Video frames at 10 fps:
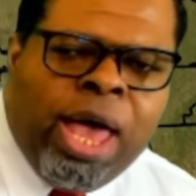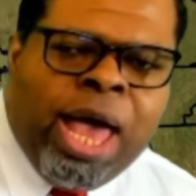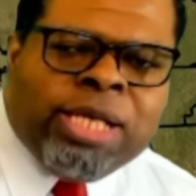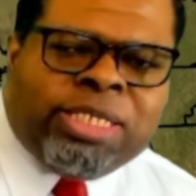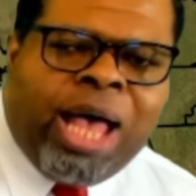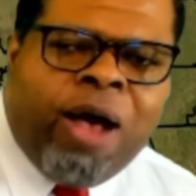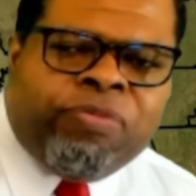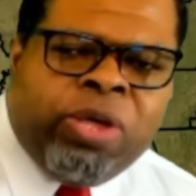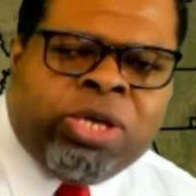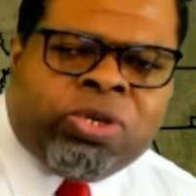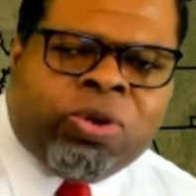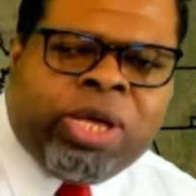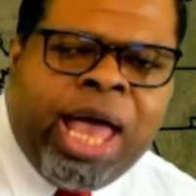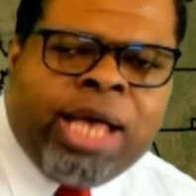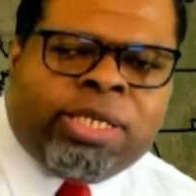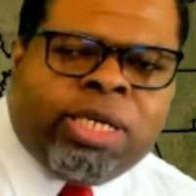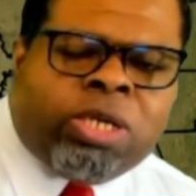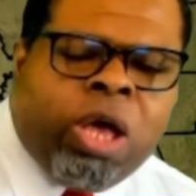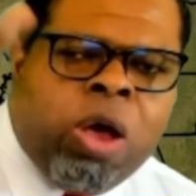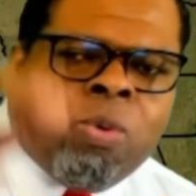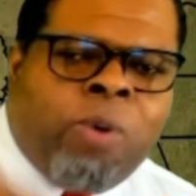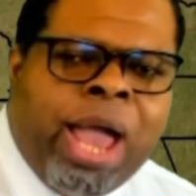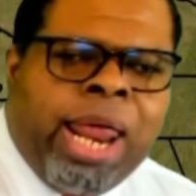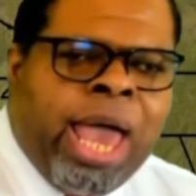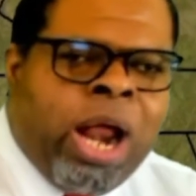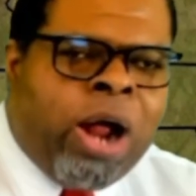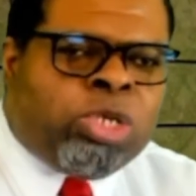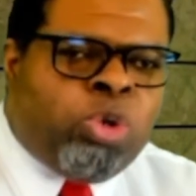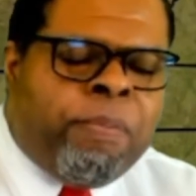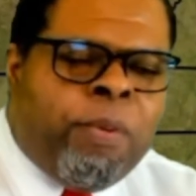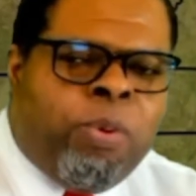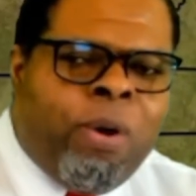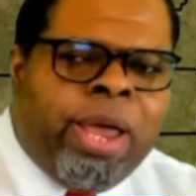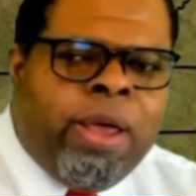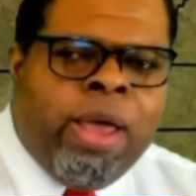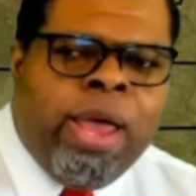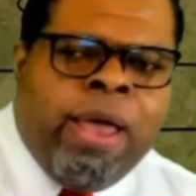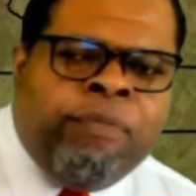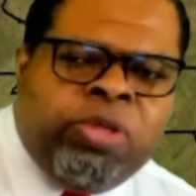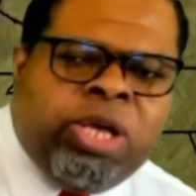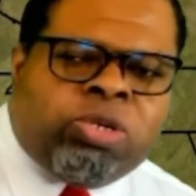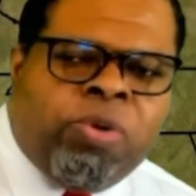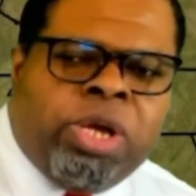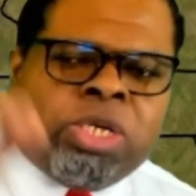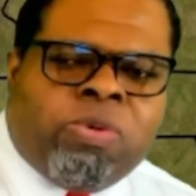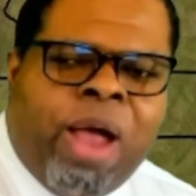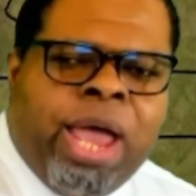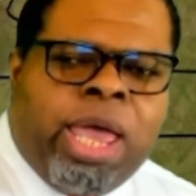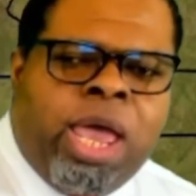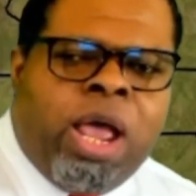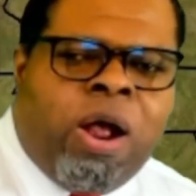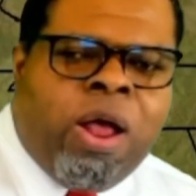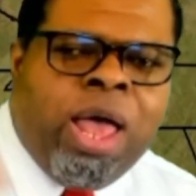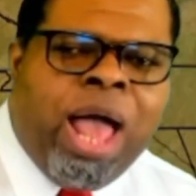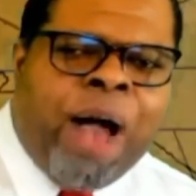and southeastern Kansas right at our triple point in this region right here.